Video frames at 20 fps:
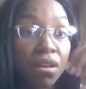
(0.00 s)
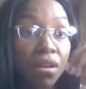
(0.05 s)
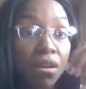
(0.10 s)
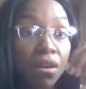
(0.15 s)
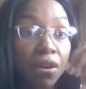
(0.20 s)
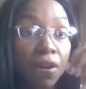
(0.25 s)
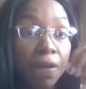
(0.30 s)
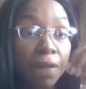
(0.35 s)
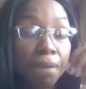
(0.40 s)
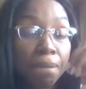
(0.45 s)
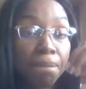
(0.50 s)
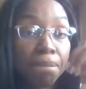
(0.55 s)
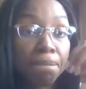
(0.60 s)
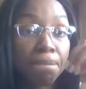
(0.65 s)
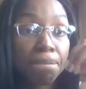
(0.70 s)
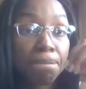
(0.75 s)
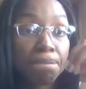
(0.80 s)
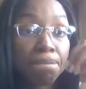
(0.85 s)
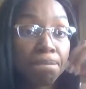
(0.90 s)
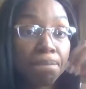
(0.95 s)

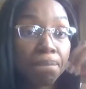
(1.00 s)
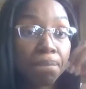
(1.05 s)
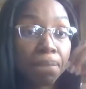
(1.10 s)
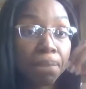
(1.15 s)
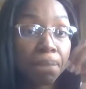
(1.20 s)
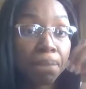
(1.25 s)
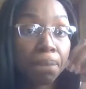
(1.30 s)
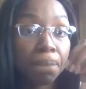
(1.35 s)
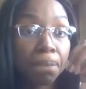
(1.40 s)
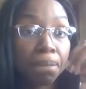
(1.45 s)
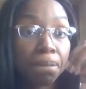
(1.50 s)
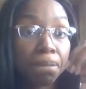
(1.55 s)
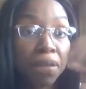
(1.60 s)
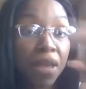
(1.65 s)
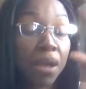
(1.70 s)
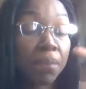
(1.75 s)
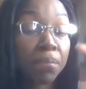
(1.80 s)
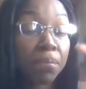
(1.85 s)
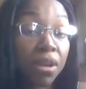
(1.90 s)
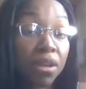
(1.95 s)

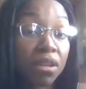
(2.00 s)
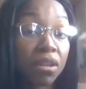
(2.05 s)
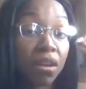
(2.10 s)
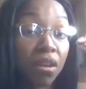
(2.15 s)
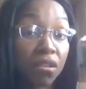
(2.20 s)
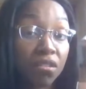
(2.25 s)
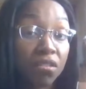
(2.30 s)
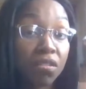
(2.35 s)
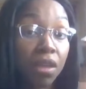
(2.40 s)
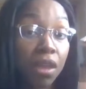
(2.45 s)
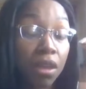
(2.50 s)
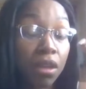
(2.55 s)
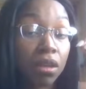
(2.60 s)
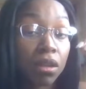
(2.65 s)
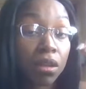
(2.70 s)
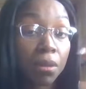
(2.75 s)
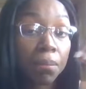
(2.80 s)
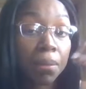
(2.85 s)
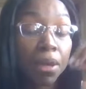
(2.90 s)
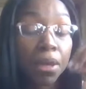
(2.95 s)
I probably lost that a
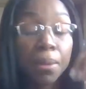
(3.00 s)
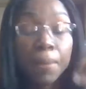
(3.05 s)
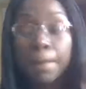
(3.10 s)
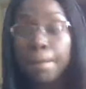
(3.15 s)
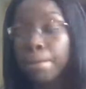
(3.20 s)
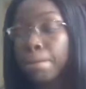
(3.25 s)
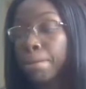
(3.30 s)
little bit